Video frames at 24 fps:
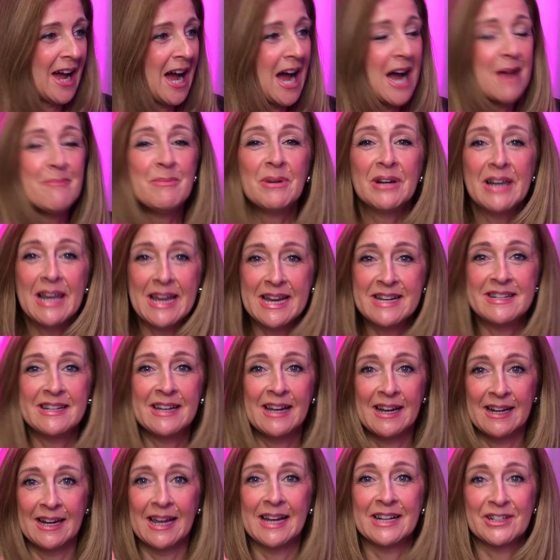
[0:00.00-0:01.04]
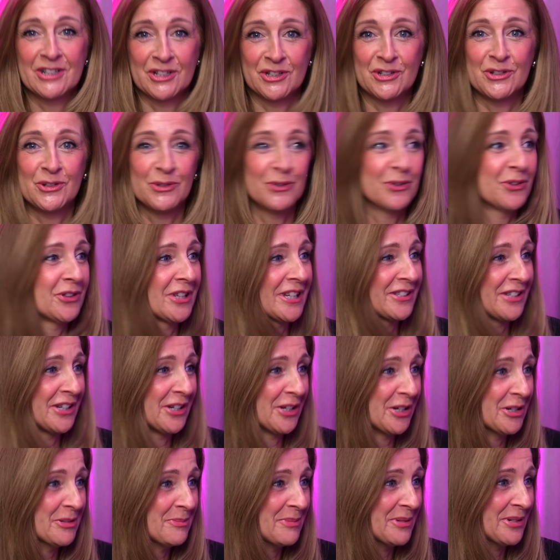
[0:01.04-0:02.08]
I'm a lady, I like to store things in
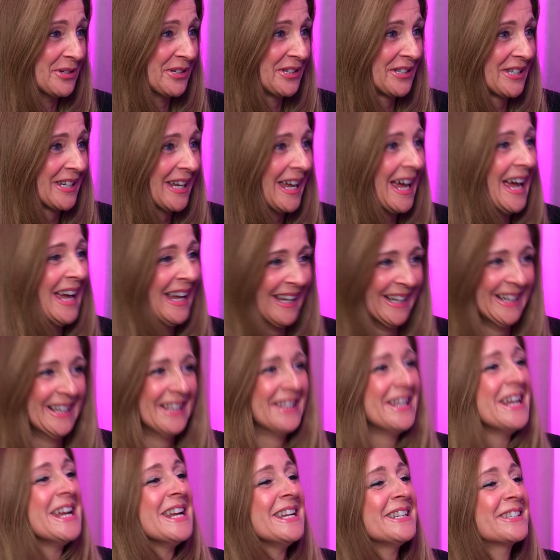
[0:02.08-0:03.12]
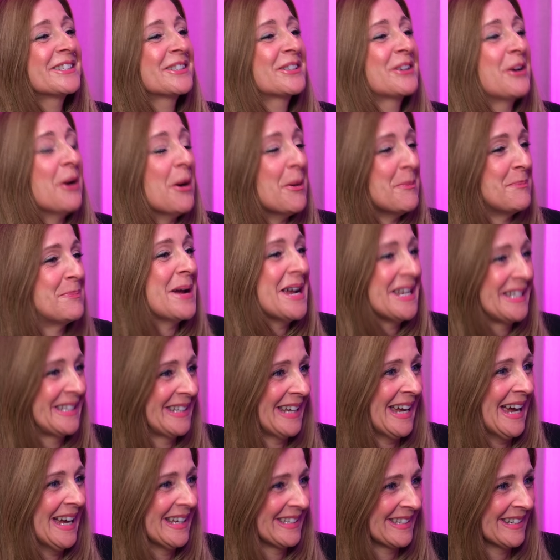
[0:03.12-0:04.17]
cupboards. It's got better,
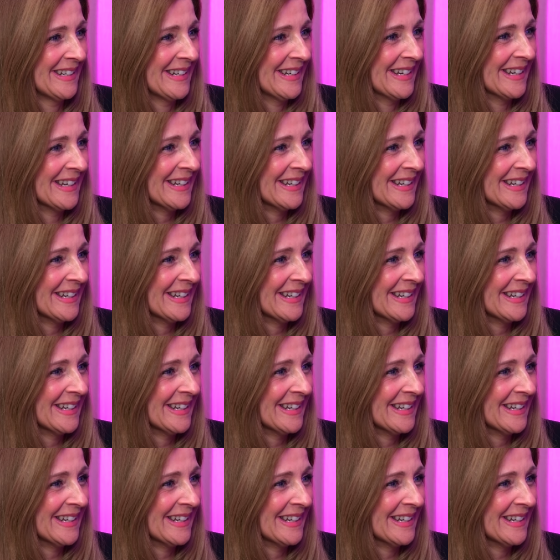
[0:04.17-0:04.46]
hasn't it?